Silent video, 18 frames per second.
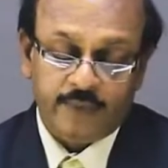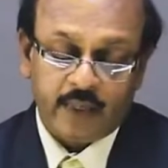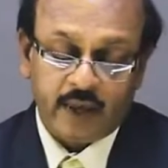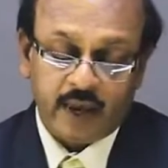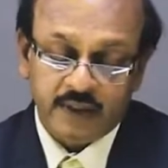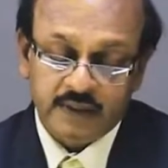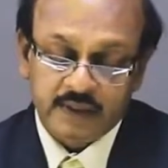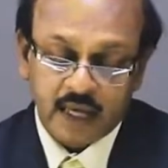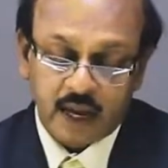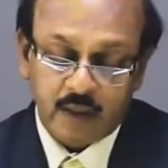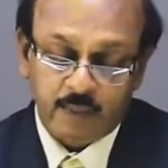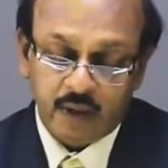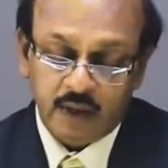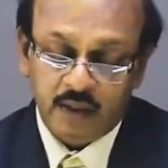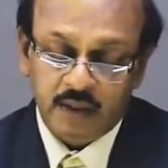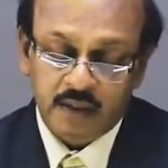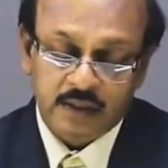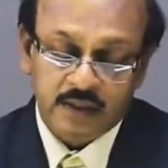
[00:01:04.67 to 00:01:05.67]

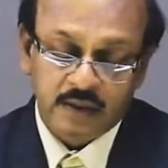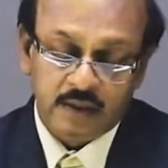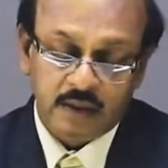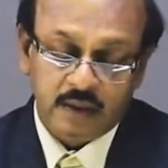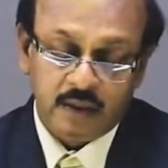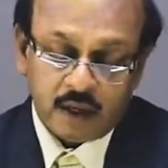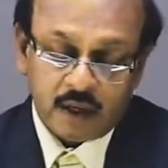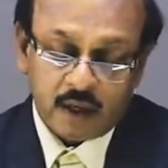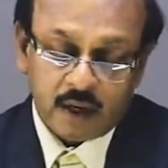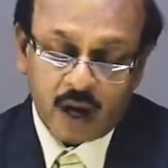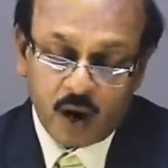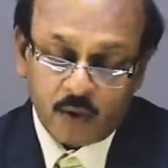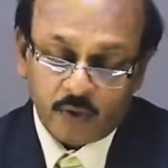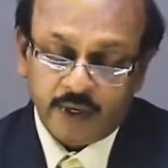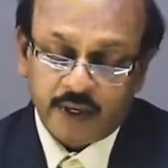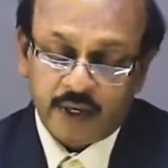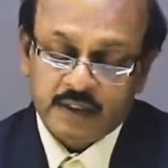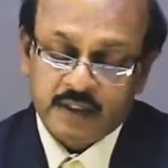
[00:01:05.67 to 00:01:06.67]
examples,
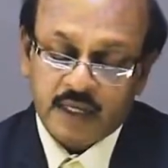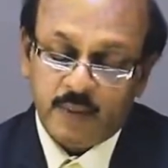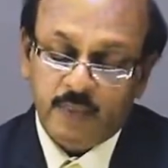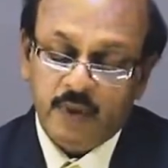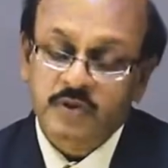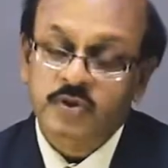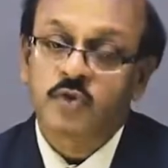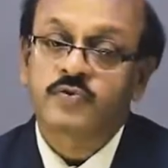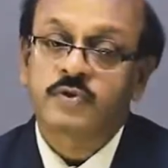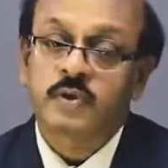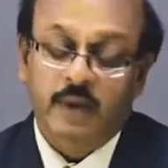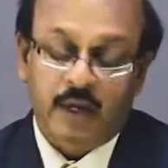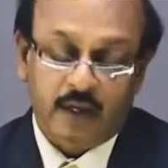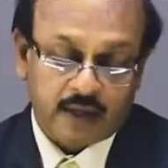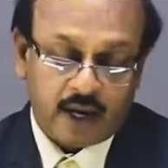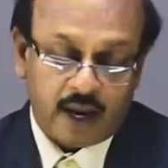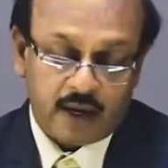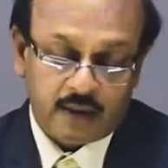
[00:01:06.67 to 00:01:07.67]
counter examples of
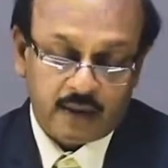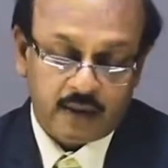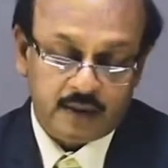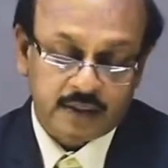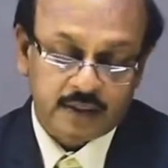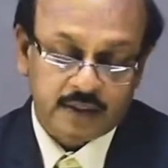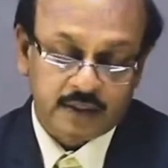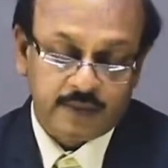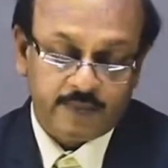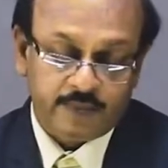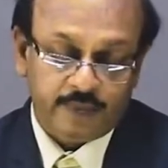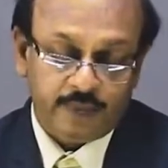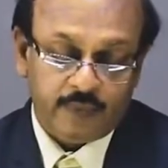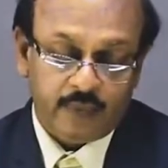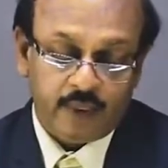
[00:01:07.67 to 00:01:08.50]
similar triangles.